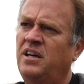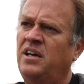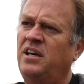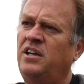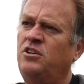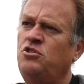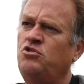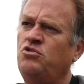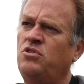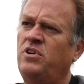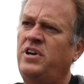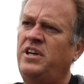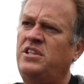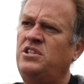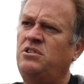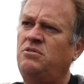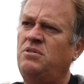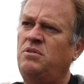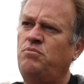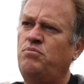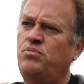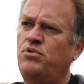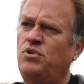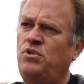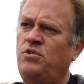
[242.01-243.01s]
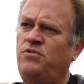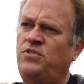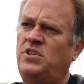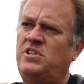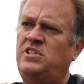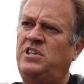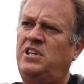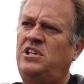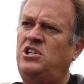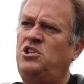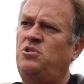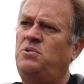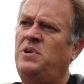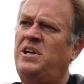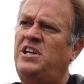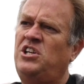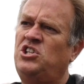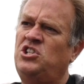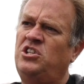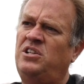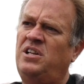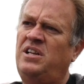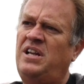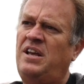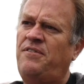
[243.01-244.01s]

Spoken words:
and try to improve the situation.